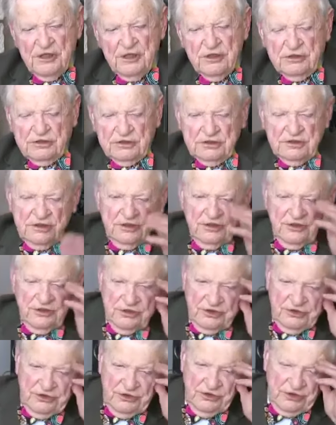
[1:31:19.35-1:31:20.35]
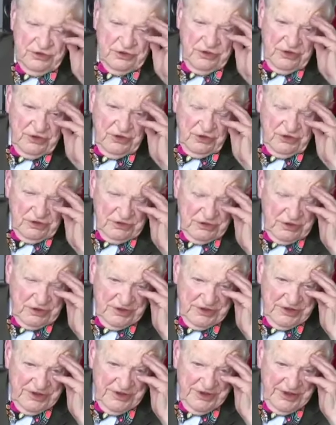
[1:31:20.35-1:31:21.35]
You know, you, you can
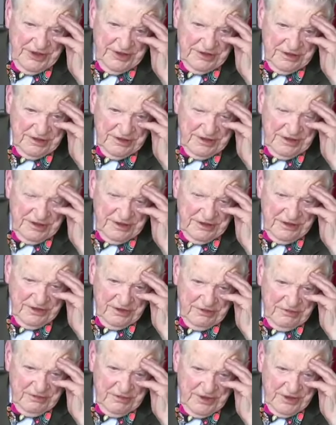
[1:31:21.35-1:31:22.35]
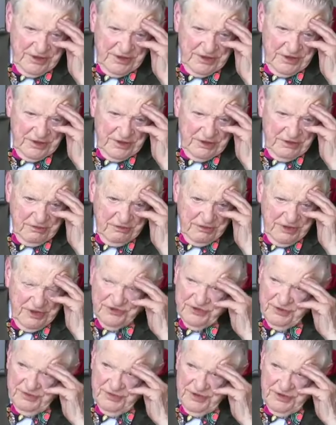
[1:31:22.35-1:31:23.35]
go on the net and look at my
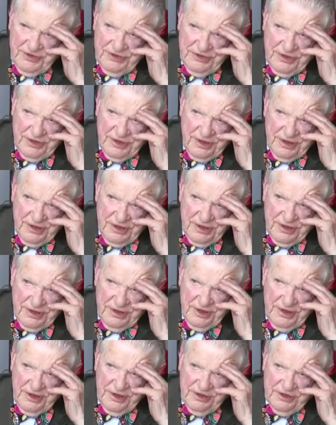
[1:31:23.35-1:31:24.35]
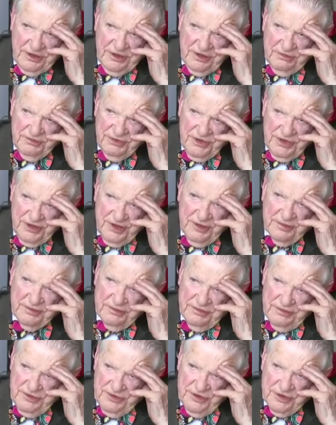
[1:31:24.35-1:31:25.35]
resume there mm -hmm. and pick
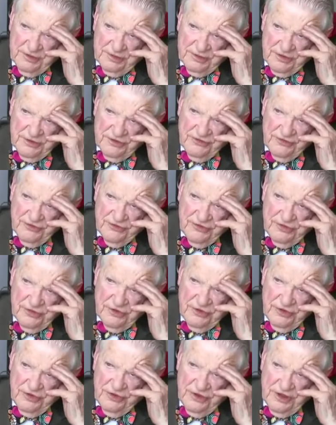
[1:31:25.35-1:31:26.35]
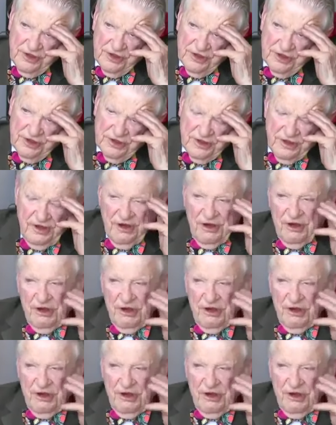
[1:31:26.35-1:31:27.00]
up pick numbers. Pick up exactly. Yeah.